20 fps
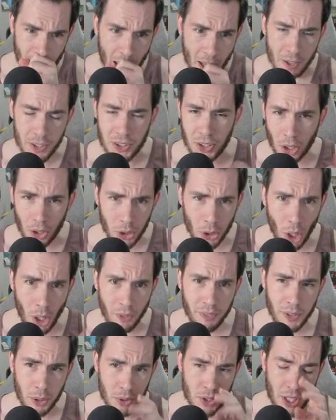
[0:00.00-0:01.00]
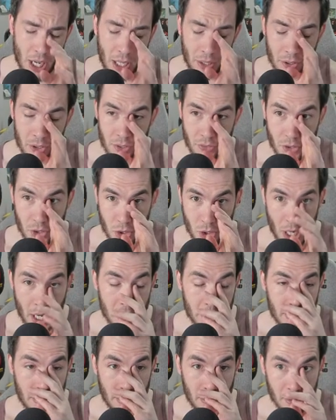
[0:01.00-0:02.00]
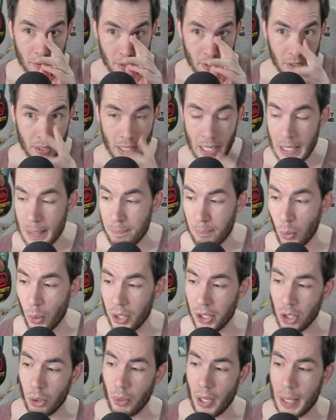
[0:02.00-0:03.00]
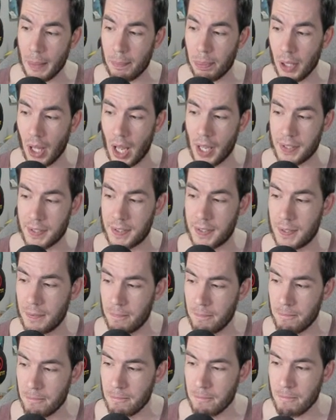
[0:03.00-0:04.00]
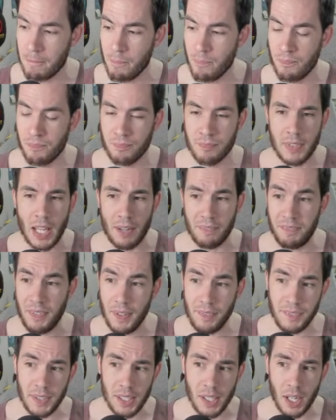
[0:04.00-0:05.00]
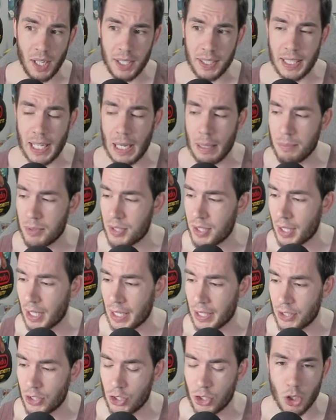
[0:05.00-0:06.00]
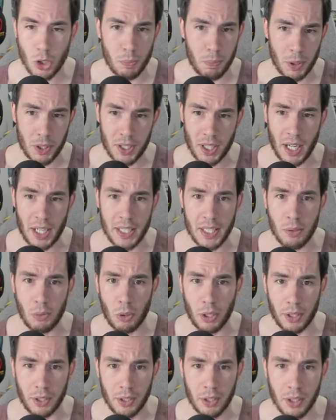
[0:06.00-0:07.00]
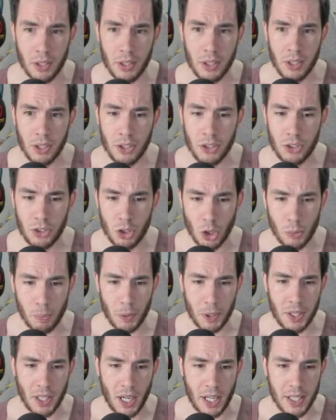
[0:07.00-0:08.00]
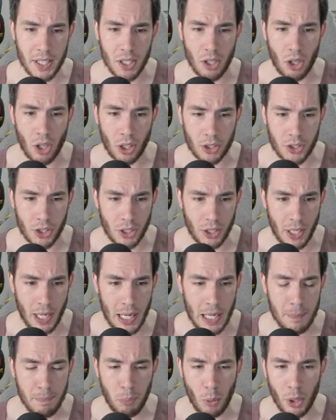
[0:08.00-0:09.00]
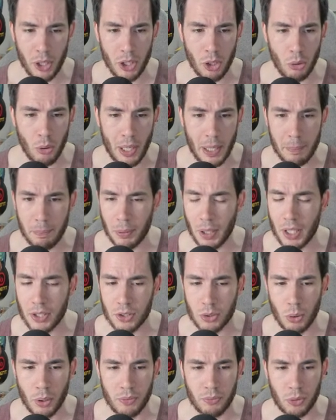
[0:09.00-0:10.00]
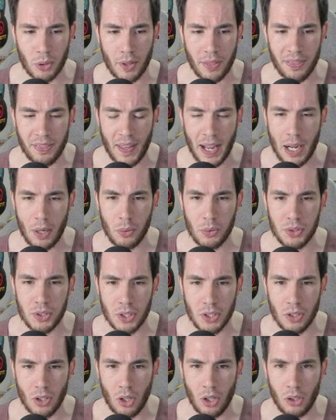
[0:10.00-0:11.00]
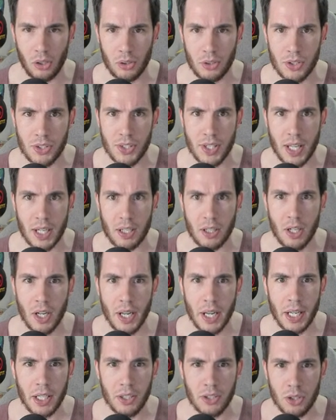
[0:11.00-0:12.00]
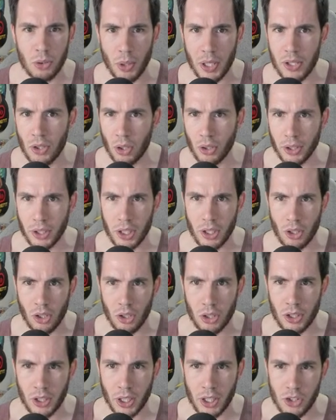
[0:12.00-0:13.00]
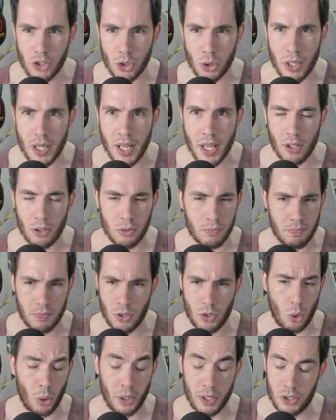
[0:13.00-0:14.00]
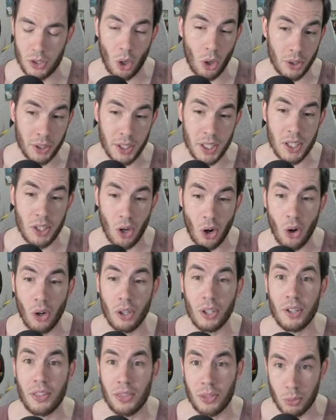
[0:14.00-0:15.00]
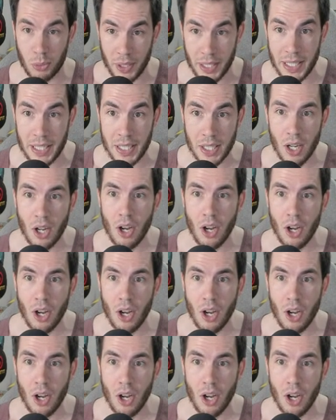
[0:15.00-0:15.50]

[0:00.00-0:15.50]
starting off here, Challenge of the Dragon, 8.08 plus. Yeah, 59 games tonight. Super tiny Next one. Lot. Super tiny auction. 8.08 plus going for $1,000 there into a Donkey Kong Country, uh, sorry, Donkey Kong 3